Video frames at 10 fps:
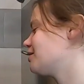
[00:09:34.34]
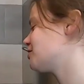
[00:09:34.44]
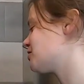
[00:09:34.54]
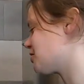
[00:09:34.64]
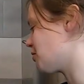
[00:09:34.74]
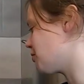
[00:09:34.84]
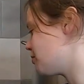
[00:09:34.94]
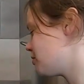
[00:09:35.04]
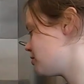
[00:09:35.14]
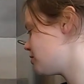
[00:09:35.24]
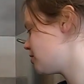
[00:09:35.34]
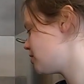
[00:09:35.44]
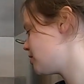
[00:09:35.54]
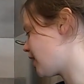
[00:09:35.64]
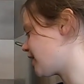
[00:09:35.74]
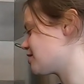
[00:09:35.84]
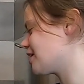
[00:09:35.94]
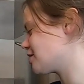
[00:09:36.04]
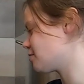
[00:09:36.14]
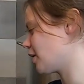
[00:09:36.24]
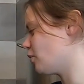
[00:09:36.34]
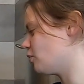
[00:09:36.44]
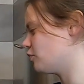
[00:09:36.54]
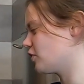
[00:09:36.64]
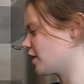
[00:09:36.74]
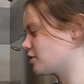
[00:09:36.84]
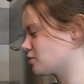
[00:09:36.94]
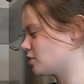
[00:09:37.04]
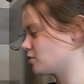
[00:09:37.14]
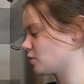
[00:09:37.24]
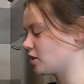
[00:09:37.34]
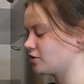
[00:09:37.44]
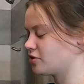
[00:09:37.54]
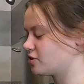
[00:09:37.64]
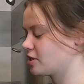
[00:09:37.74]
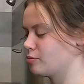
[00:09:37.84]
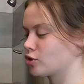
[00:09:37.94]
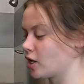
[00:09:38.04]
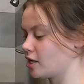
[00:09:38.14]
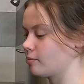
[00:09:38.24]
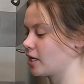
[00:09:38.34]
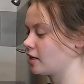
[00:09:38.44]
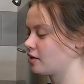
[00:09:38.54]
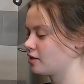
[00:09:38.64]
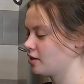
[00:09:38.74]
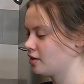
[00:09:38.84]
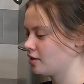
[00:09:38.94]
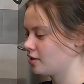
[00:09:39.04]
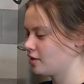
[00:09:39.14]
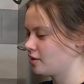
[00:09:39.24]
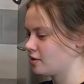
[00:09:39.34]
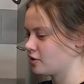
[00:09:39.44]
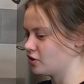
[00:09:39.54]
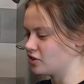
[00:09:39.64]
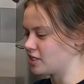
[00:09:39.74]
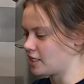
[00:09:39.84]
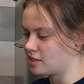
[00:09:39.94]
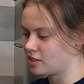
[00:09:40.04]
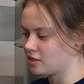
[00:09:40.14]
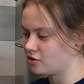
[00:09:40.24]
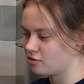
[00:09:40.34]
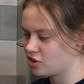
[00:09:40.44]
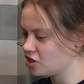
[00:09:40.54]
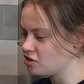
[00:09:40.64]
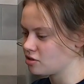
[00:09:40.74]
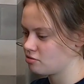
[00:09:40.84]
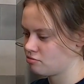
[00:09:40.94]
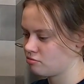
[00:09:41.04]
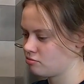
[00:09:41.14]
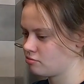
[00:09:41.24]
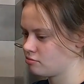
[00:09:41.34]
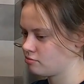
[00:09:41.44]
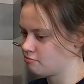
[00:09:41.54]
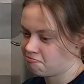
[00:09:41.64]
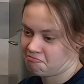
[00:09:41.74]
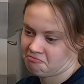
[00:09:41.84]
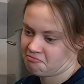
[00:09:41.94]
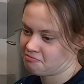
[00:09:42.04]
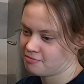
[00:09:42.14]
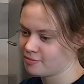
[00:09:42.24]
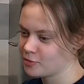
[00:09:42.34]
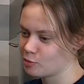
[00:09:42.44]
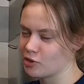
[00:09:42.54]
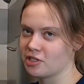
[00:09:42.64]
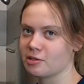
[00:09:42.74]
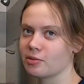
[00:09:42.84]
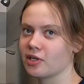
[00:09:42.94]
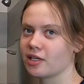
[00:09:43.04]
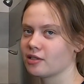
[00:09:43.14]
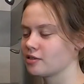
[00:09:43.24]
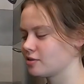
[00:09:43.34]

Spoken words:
So I guess that's my goal for the next one as well. Just keep trying to make good tasting cheese. It's pretty simple, I guess.